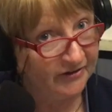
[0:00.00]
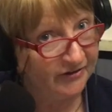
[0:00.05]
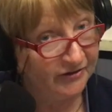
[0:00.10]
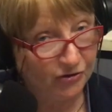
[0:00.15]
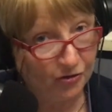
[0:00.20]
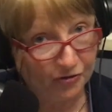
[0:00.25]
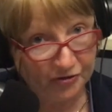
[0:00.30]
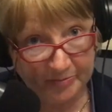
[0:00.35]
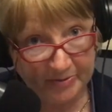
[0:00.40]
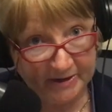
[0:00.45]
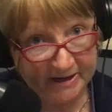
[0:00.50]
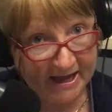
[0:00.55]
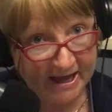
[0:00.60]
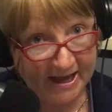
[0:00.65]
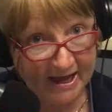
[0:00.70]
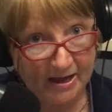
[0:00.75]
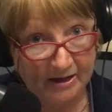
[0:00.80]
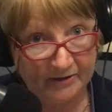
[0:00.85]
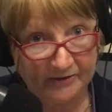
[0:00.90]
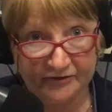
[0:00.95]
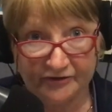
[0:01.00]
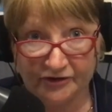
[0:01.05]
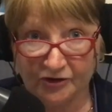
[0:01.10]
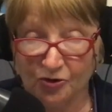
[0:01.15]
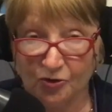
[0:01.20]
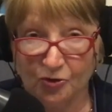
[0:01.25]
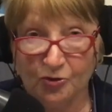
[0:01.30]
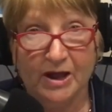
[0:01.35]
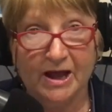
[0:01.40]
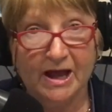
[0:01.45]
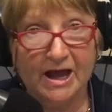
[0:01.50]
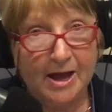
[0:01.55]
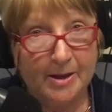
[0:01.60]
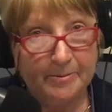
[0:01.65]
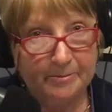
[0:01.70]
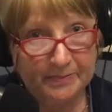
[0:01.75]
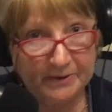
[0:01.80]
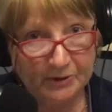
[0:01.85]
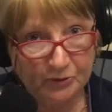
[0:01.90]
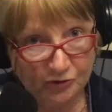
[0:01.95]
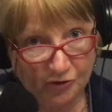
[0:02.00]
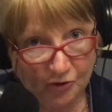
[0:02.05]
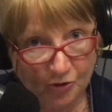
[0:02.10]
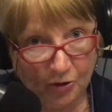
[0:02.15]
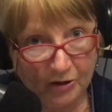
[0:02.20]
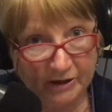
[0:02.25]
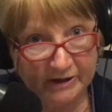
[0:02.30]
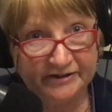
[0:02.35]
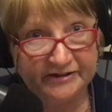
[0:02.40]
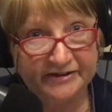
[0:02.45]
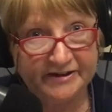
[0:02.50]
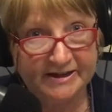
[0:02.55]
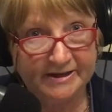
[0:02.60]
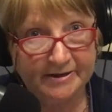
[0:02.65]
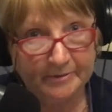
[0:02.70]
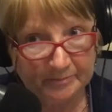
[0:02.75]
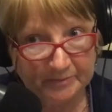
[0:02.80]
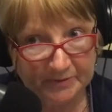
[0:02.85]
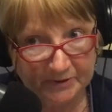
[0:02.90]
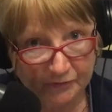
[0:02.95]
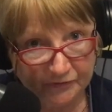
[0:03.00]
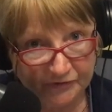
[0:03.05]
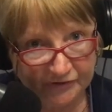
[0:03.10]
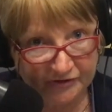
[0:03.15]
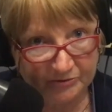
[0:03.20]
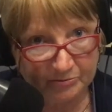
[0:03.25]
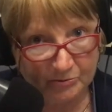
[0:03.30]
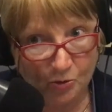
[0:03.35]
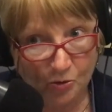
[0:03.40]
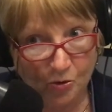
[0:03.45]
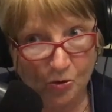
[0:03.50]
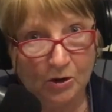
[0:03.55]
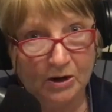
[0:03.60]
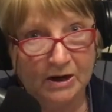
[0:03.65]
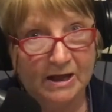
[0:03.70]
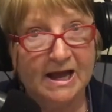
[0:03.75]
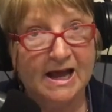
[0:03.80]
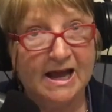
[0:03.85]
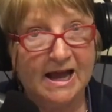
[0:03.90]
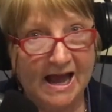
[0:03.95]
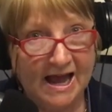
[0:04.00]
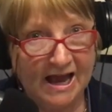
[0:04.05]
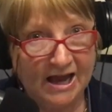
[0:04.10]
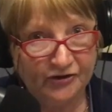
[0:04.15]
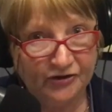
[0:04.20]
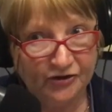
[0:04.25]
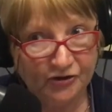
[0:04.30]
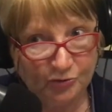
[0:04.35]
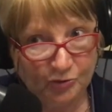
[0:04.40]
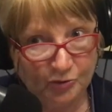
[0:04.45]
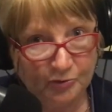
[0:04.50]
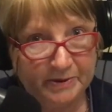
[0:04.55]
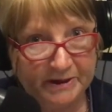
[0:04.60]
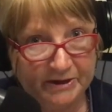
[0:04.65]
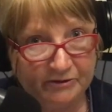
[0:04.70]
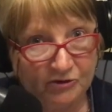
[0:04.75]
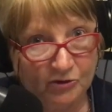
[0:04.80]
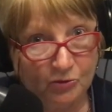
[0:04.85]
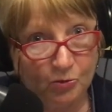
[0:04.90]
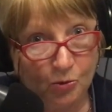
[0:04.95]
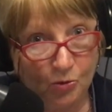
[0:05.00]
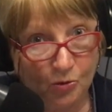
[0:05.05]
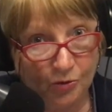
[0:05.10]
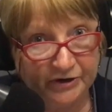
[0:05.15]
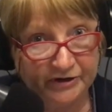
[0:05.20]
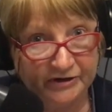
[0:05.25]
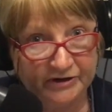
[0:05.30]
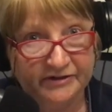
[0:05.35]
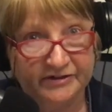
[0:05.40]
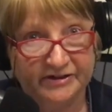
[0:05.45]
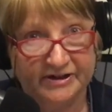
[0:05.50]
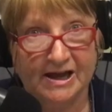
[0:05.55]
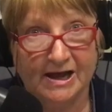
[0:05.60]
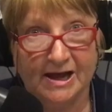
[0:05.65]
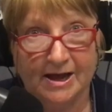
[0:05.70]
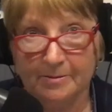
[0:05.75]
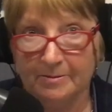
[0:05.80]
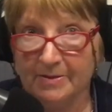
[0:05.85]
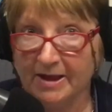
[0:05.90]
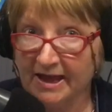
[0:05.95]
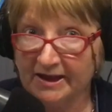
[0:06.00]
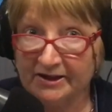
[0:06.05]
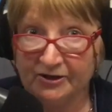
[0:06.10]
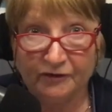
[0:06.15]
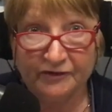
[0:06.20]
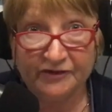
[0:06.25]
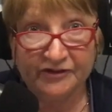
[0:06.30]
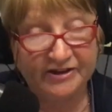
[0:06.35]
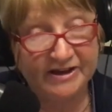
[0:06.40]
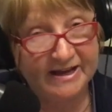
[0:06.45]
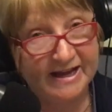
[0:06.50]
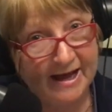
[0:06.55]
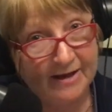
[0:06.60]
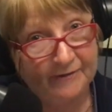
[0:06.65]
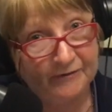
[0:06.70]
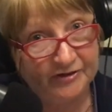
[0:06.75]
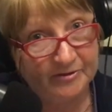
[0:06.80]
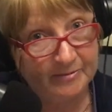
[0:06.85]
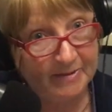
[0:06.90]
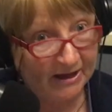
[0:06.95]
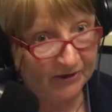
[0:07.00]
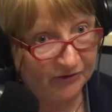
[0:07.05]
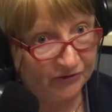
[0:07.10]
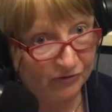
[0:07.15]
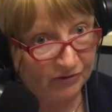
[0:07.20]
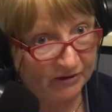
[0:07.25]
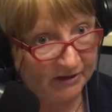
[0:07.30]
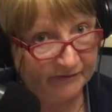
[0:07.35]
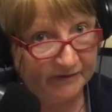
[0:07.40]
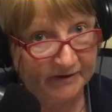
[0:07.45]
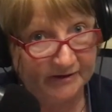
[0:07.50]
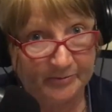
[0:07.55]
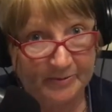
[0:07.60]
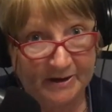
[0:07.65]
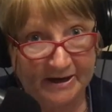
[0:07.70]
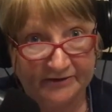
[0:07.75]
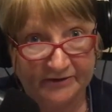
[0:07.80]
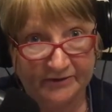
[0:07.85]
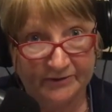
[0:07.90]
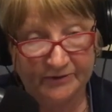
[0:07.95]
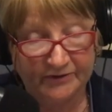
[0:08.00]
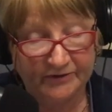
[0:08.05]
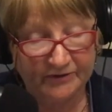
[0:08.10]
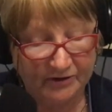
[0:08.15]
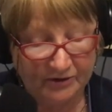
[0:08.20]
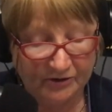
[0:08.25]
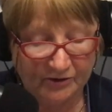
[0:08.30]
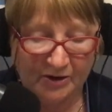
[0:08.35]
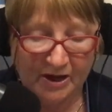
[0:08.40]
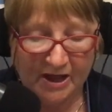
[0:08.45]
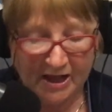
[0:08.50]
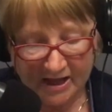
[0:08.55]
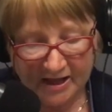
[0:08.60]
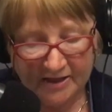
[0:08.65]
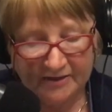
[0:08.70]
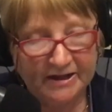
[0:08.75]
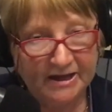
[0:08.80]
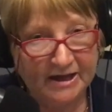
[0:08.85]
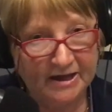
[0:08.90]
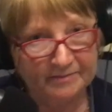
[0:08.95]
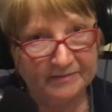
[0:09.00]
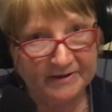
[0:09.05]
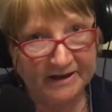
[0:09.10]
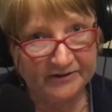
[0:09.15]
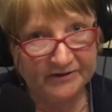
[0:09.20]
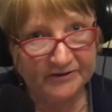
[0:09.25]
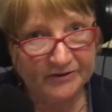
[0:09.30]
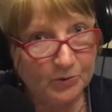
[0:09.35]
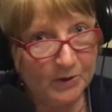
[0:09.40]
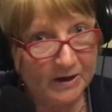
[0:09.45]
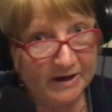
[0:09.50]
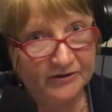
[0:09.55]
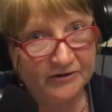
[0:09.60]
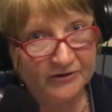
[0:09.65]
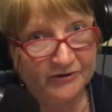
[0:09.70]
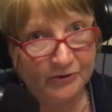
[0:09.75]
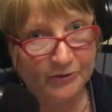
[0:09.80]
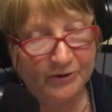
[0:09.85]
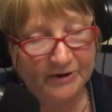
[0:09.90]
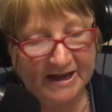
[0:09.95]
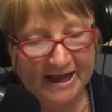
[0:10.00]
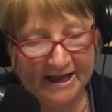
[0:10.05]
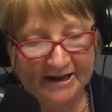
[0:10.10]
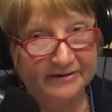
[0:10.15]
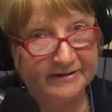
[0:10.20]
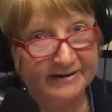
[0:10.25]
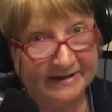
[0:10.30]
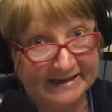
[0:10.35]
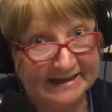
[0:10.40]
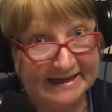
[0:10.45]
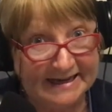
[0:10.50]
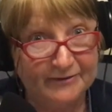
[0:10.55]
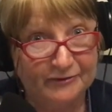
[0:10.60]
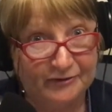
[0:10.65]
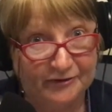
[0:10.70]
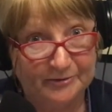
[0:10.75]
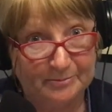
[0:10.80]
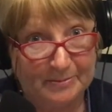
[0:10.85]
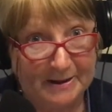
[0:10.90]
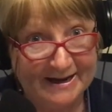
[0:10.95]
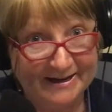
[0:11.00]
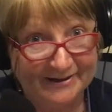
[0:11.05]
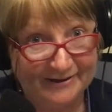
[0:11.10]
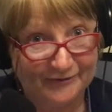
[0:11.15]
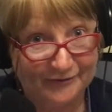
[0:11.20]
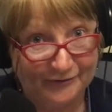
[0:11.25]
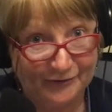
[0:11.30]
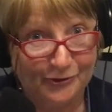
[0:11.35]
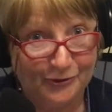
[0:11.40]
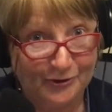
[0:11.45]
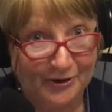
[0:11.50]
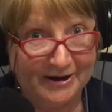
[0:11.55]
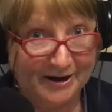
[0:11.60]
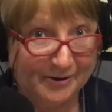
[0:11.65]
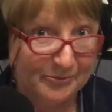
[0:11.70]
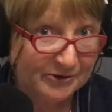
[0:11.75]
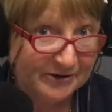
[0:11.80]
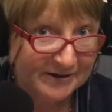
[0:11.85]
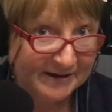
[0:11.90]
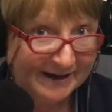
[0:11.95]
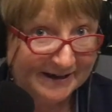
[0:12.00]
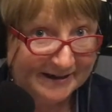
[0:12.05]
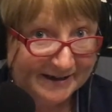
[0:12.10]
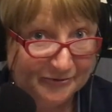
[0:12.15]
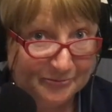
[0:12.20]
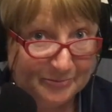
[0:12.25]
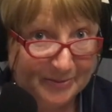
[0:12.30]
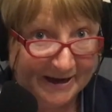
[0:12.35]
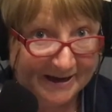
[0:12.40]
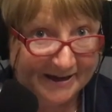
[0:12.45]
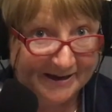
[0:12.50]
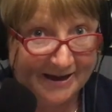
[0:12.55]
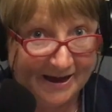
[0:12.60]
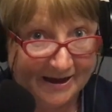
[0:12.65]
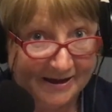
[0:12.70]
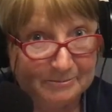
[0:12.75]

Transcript: is not a big house. So build quality, build small, and you will be rewarded, and obviously have some outdoor living spaces. So, yeah, that's the way to do it, and leave space for a productive back